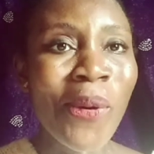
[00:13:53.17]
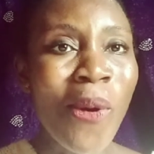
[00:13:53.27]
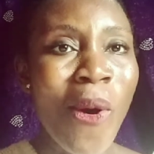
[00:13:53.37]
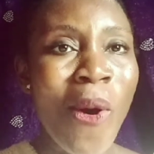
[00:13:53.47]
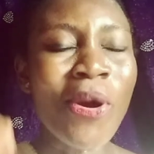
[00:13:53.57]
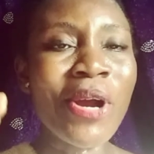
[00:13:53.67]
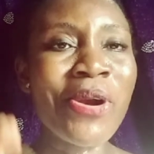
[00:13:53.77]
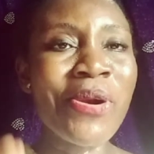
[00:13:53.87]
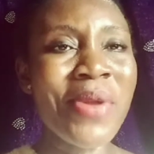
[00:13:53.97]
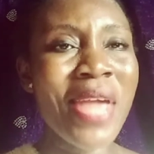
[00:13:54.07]
go
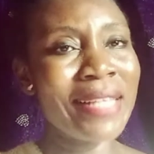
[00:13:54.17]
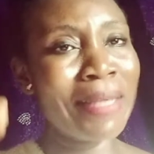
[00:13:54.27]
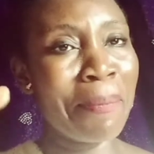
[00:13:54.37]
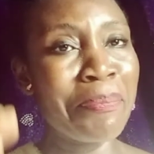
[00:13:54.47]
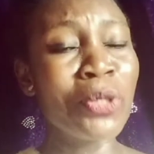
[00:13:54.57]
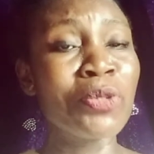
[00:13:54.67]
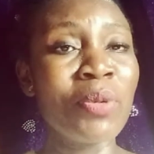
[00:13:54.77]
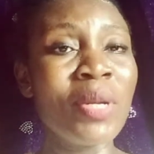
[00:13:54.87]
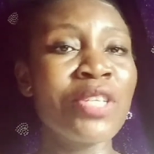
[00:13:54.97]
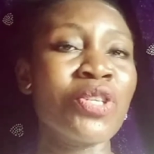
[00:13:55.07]
create and build
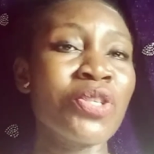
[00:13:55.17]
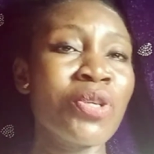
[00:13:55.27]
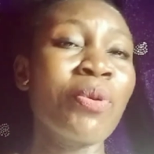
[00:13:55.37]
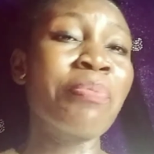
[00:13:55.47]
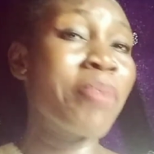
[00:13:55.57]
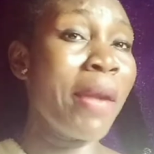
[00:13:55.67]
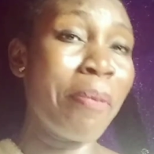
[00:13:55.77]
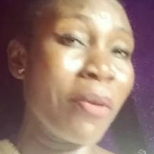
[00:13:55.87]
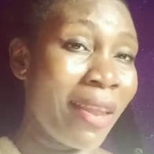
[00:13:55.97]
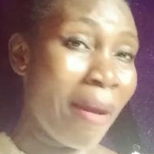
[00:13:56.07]
relationship with
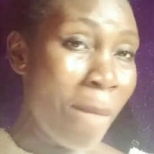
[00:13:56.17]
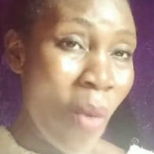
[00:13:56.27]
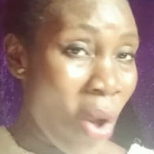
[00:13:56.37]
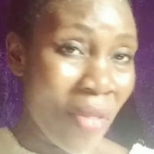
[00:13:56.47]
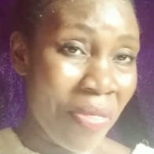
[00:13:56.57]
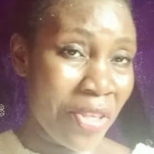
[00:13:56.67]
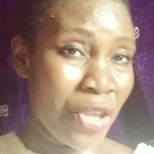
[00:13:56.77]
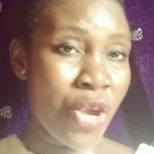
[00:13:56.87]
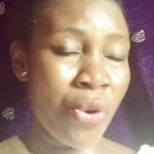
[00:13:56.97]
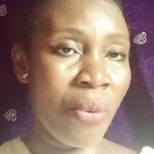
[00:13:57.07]
people that are more
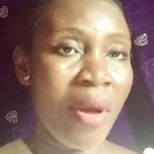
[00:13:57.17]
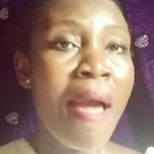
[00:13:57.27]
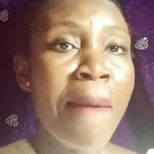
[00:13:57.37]
than you,